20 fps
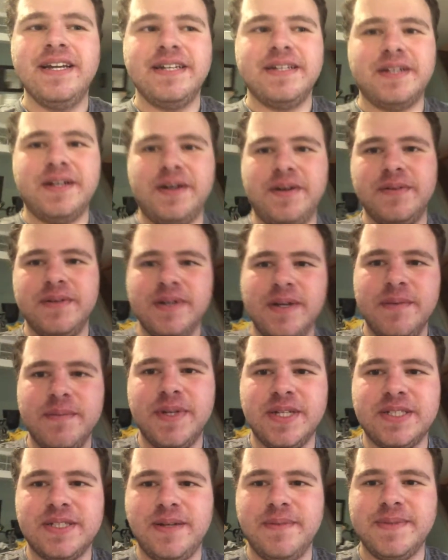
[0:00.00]
you know,
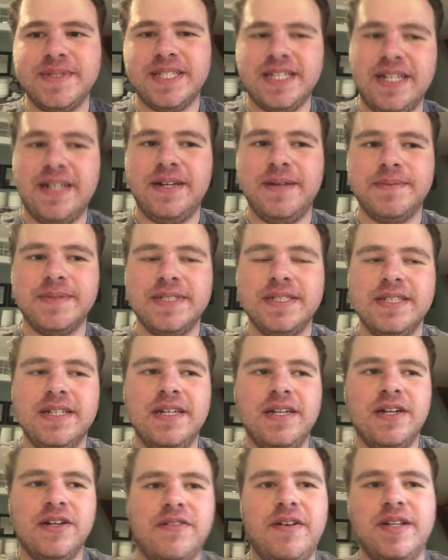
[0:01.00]
push ups, sit ups,
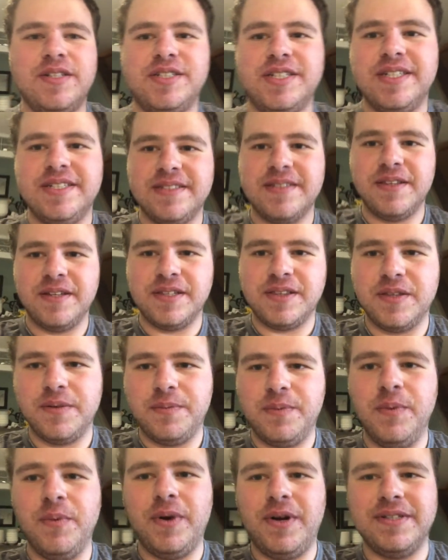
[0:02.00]
crunches, like the
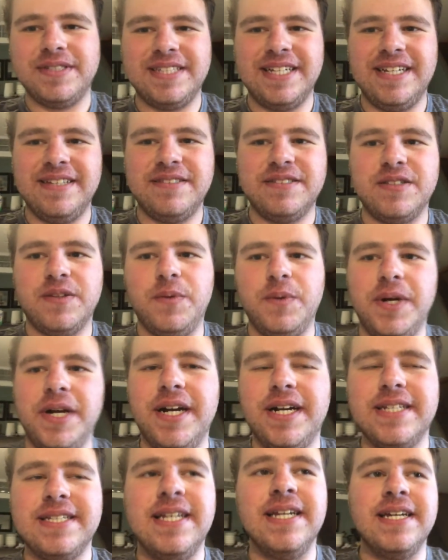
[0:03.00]
wall sits, the
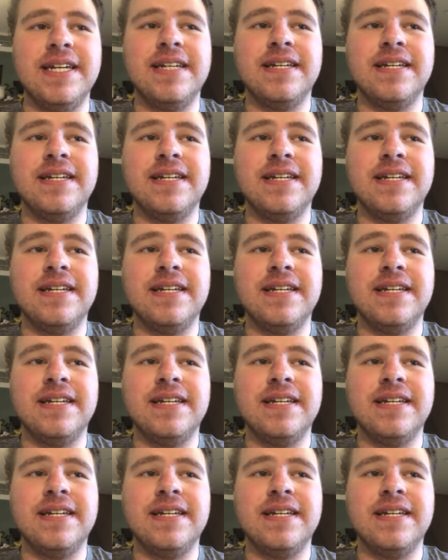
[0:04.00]
works.